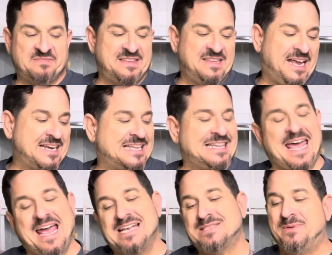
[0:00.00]
Not
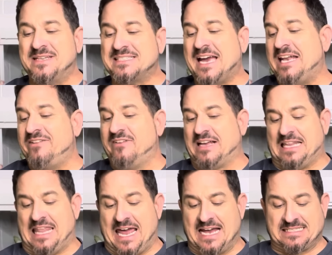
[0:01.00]
class, but it's kind of a
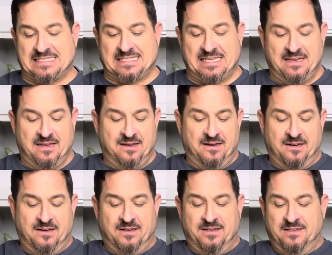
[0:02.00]
class.
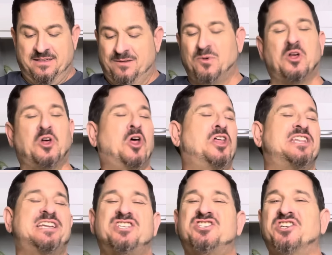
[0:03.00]
We'll call it
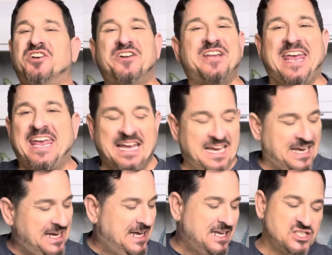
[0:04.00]
a journey.
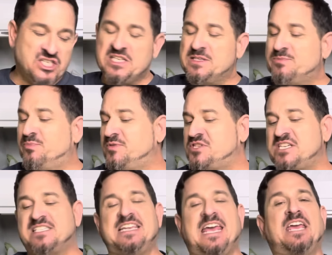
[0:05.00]

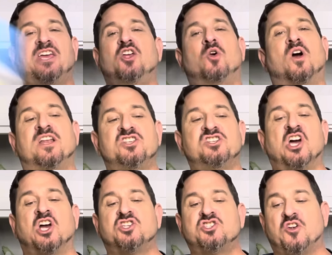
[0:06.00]
She's taking you on a
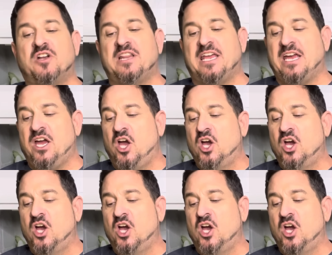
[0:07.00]
junk journaling